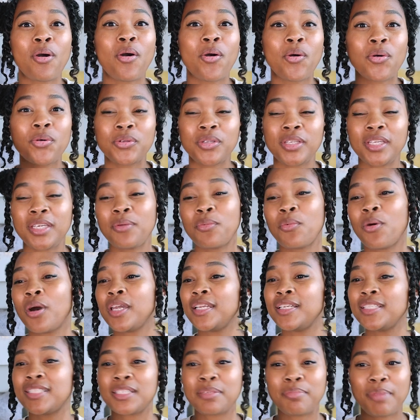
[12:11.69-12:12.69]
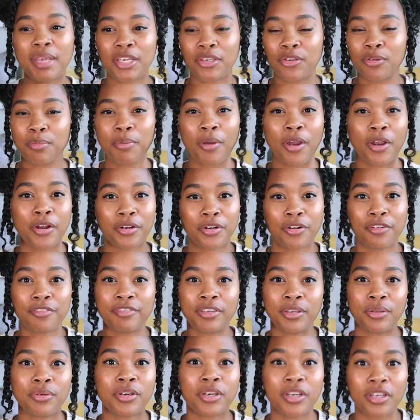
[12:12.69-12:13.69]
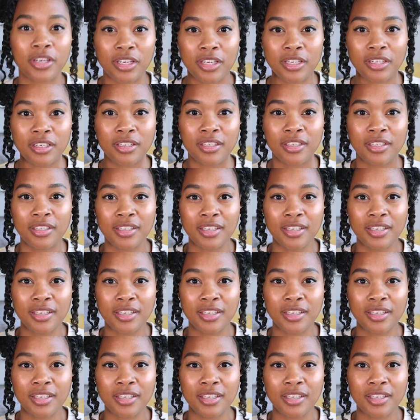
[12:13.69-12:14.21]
only wanting to make your partner feel good